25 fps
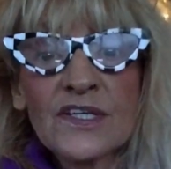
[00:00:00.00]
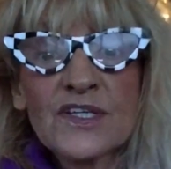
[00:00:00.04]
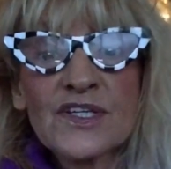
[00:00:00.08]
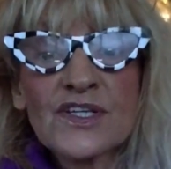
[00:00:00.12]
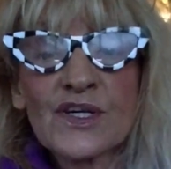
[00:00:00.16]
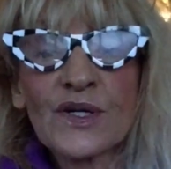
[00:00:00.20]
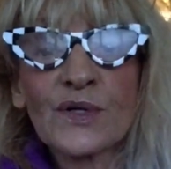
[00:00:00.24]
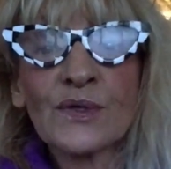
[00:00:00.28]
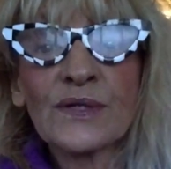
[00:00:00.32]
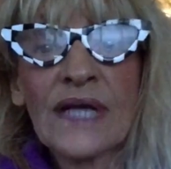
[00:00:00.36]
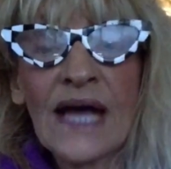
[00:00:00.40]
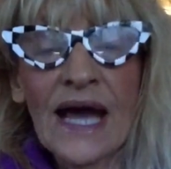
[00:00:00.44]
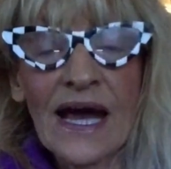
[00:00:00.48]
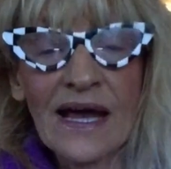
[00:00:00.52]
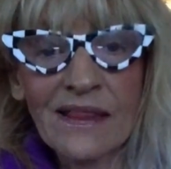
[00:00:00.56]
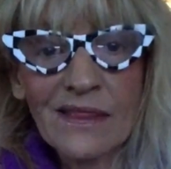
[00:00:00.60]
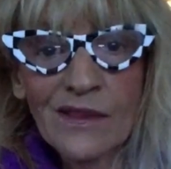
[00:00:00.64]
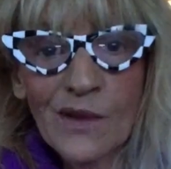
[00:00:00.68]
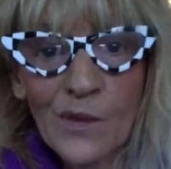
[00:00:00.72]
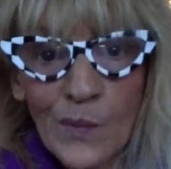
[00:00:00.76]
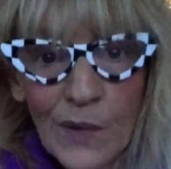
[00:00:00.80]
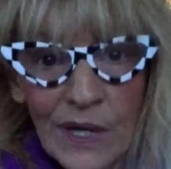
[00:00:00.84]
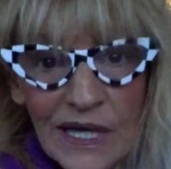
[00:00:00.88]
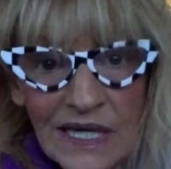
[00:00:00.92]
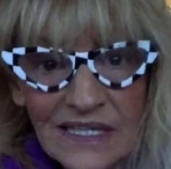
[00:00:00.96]
So then
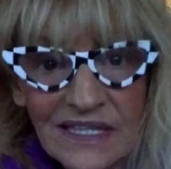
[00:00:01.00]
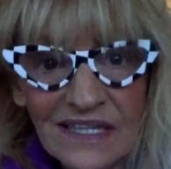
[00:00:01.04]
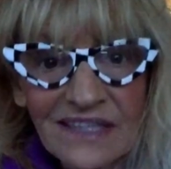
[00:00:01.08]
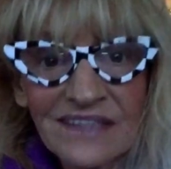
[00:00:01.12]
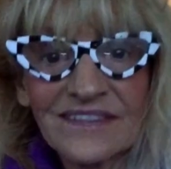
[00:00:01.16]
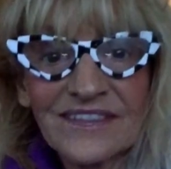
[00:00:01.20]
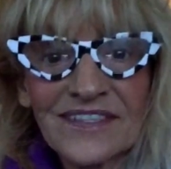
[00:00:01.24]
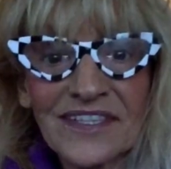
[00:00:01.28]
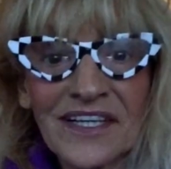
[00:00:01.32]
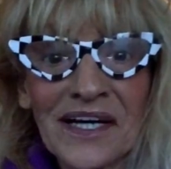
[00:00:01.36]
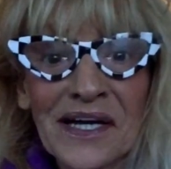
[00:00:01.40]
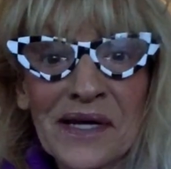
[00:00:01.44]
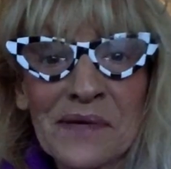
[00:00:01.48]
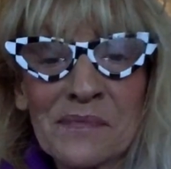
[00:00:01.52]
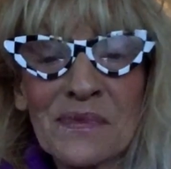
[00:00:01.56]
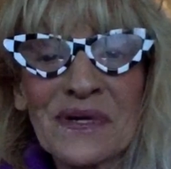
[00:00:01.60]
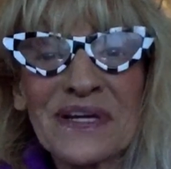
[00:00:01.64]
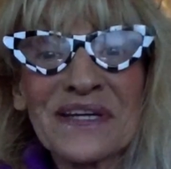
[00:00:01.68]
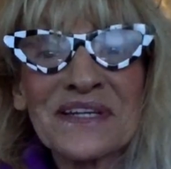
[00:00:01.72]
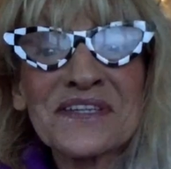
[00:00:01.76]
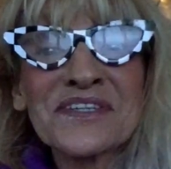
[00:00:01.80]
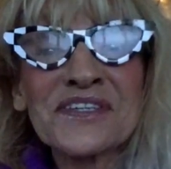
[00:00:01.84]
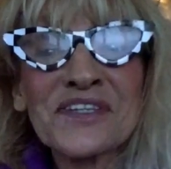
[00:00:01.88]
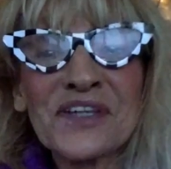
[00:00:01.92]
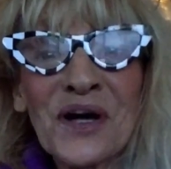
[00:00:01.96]
the waiting time
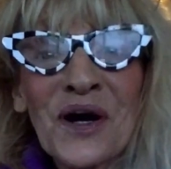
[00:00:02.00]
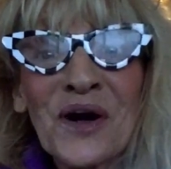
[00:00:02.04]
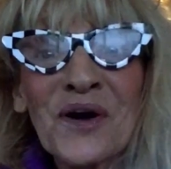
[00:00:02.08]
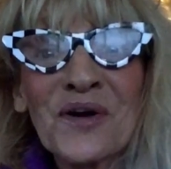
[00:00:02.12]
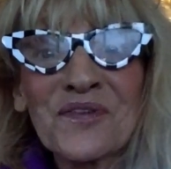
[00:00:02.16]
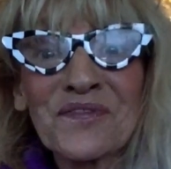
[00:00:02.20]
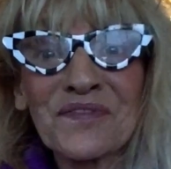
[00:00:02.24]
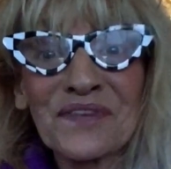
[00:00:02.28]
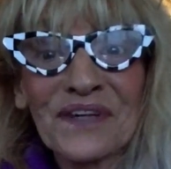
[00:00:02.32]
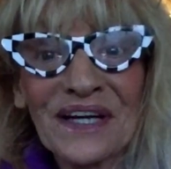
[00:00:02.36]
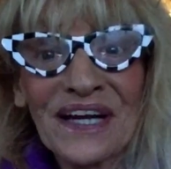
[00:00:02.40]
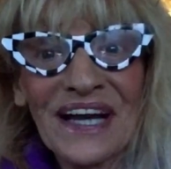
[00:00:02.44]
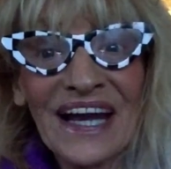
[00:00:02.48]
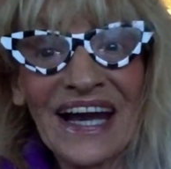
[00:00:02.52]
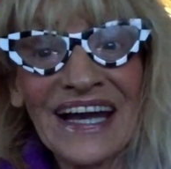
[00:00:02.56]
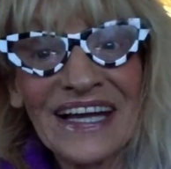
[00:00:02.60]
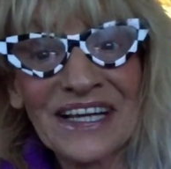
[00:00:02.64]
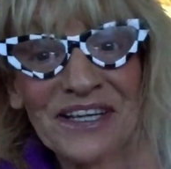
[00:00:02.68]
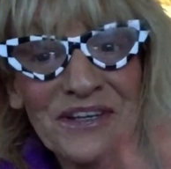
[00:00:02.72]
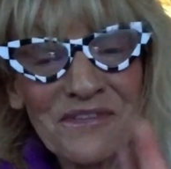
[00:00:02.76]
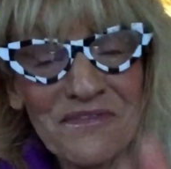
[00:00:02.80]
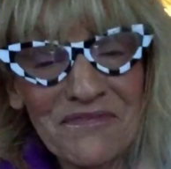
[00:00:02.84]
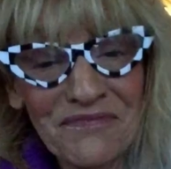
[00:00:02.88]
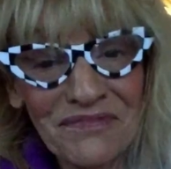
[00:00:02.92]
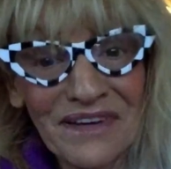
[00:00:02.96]
is over,
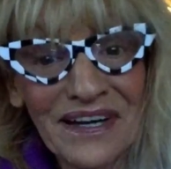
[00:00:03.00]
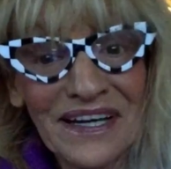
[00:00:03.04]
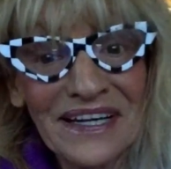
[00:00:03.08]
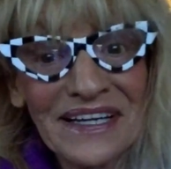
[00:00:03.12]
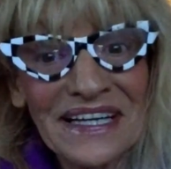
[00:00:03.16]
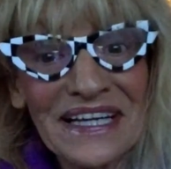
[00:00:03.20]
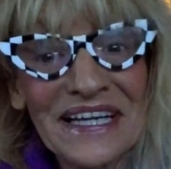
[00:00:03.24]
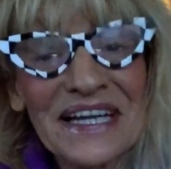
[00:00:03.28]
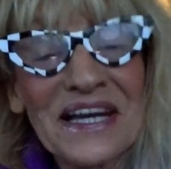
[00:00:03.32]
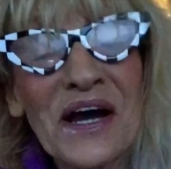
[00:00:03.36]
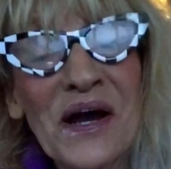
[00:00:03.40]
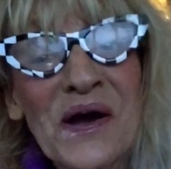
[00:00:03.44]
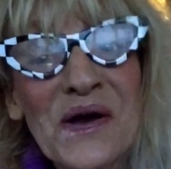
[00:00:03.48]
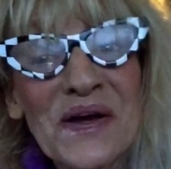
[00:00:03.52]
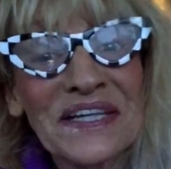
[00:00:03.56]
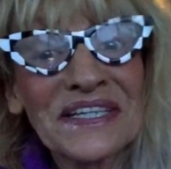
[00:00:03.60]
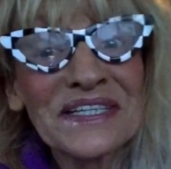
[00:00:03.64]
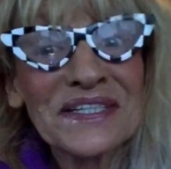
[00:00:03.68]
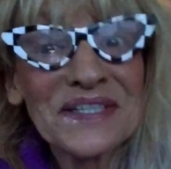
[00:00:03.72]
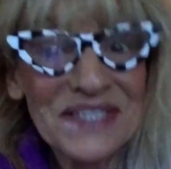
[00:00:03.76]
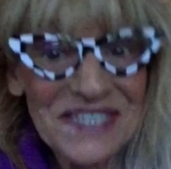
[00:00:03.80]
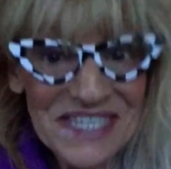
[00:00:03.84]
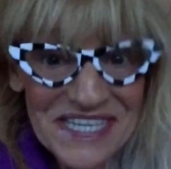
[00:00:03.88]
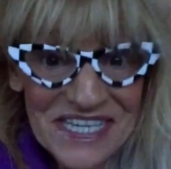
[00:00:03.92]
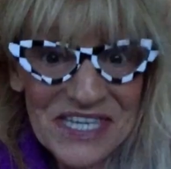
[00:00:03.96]
and you're finally going
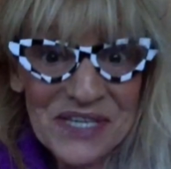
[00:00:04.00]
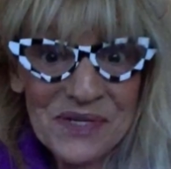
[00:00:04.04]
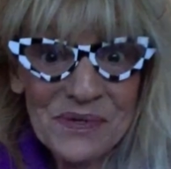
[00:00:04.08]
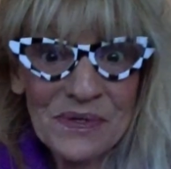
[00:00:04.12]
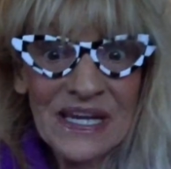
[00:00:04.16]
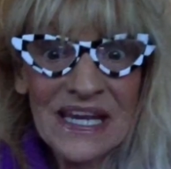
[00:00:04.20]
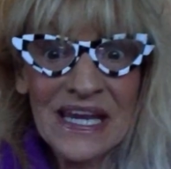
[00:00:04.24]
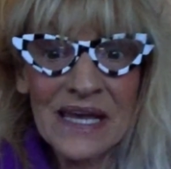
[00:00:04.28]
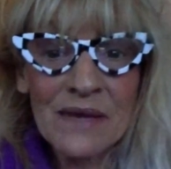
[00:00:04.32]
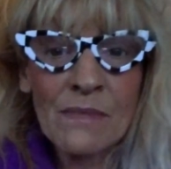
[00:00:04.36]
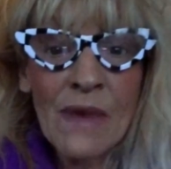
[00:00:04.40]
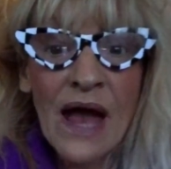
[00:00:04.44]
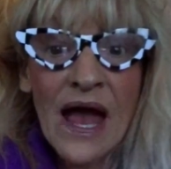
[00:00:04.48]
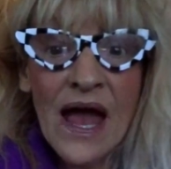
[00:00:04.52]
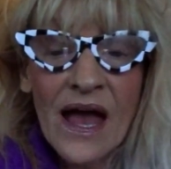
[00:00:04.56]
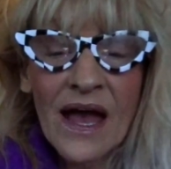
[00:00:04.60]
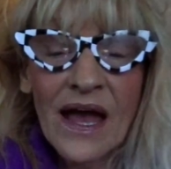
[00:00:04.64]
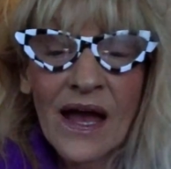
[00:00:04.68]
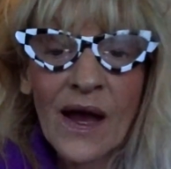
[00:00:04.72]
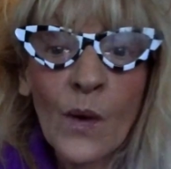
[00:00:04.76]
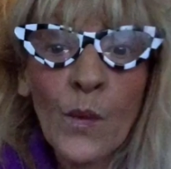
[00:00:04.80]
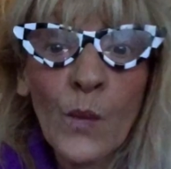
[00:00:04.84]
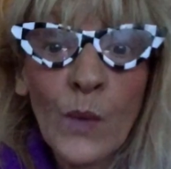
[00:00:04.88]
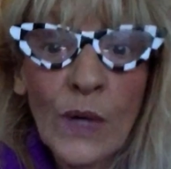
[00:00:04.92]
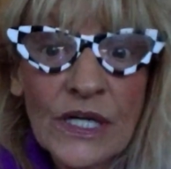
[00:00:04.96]
to stream
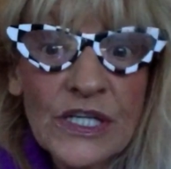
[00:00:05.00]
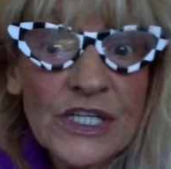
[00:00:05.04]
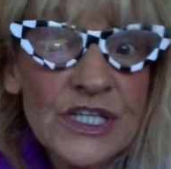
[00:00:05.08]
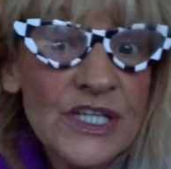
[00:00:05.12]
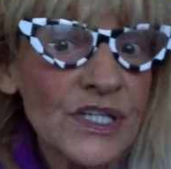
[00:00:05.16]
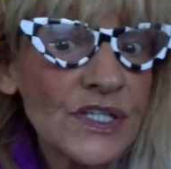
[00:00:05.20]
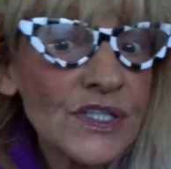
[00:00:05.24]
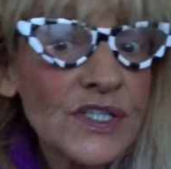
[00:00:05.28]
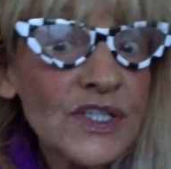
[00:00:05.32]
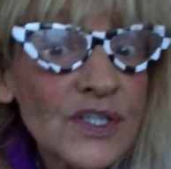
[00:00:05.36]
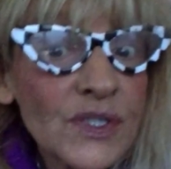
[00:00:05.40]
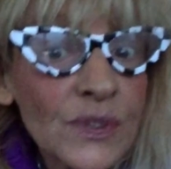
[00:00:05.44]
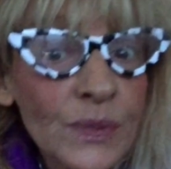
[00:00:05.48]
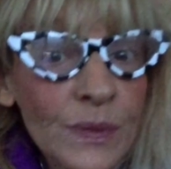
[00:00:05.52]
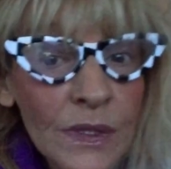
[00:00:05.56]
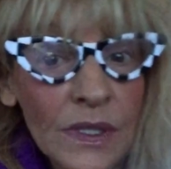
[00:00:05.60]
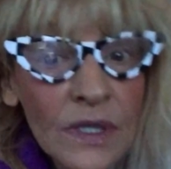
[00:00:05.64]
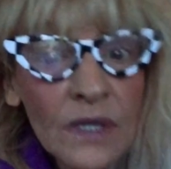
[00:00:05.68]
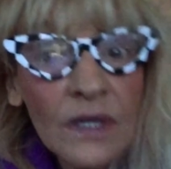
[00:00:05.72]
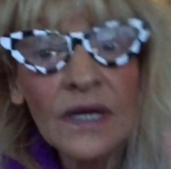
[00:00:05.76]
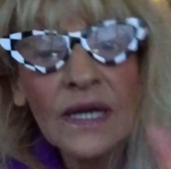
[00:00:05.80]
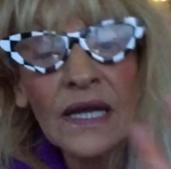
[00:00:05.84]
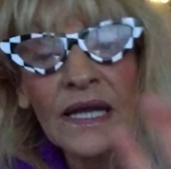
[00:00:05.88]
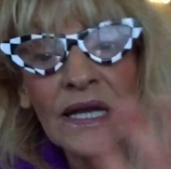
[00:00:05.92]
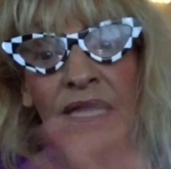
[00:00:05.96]
and what you
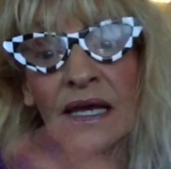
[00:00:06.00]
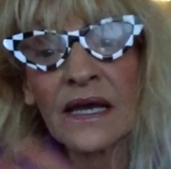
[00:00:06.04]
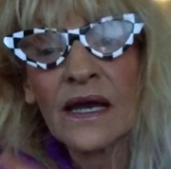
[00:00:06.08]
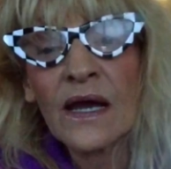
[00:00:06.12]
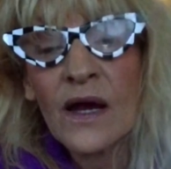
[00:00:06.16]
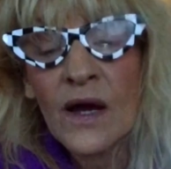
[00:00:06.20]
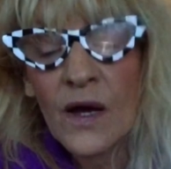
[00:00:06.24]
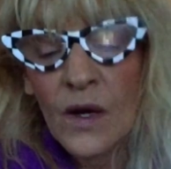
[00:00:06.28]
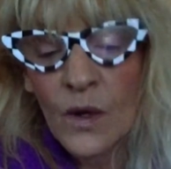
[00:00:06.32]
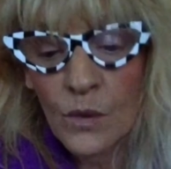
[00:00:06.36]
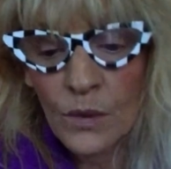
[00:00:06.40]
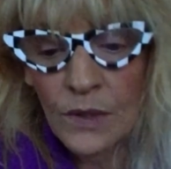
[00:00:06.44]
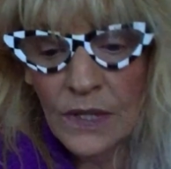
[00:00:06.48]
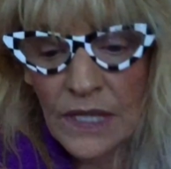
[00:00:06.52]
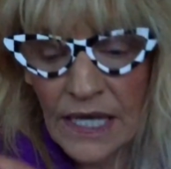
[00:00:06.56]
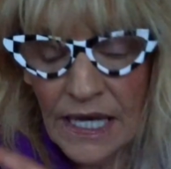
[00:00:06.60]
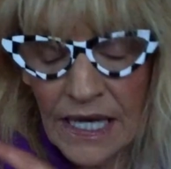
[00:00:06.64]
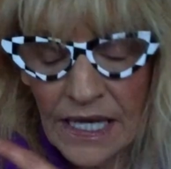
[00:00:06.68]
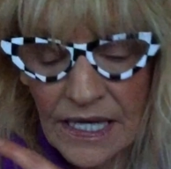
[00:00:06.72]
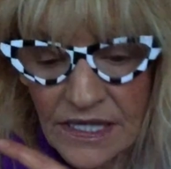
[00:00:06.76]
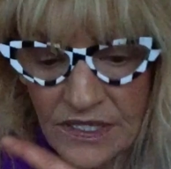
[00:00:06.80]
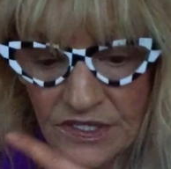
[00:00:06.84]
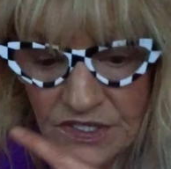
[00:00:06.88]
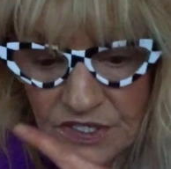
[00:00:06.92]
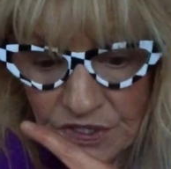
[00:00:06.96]
truly would
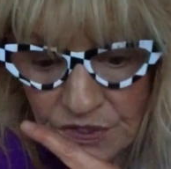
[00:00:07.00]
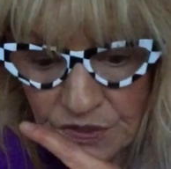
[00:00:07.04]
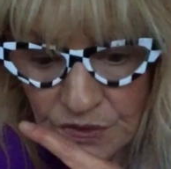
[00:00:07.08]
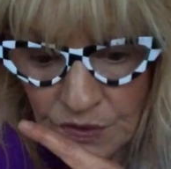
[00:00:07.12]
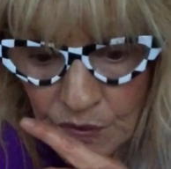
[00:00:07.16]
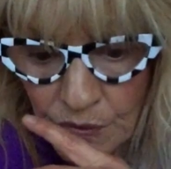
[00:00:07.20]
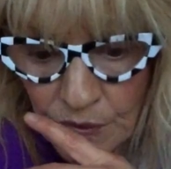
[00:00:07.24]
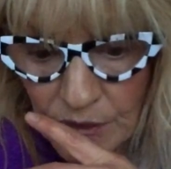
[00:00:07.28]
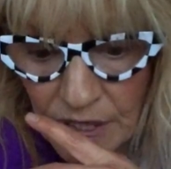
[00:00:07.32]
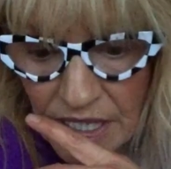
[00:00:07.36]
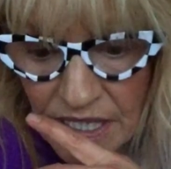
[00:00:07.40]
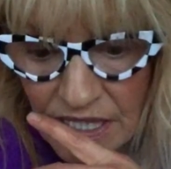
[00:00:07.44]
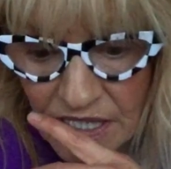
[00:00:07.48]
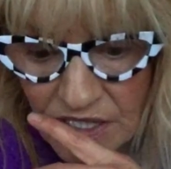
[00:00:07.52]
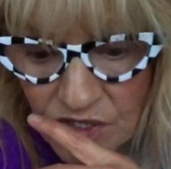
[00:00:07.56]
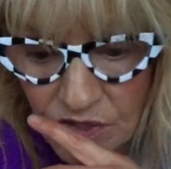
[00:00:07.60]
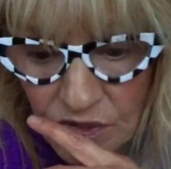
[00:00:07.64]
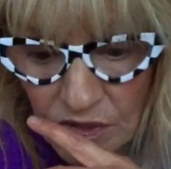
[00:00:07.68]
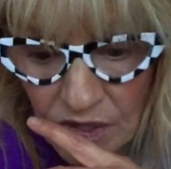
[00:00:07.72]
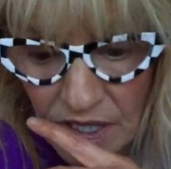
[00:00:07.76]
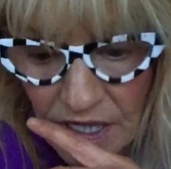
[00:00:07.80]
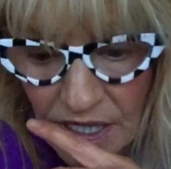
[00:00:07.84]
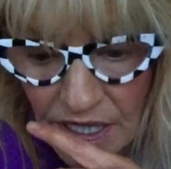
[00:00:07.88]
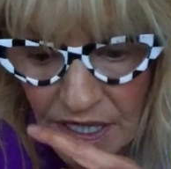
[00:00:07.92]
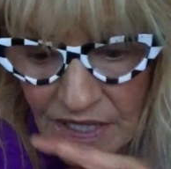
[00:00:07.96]
like to do in
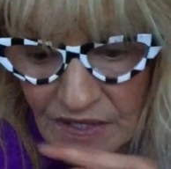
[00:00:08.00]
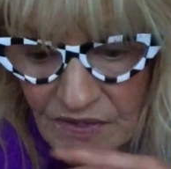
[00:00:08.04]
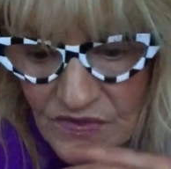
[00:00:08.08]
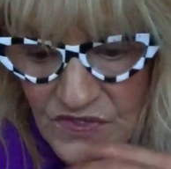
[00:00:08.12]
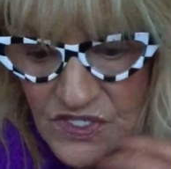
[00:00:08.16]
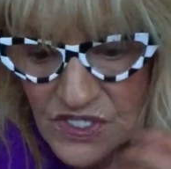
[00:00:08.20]
your life.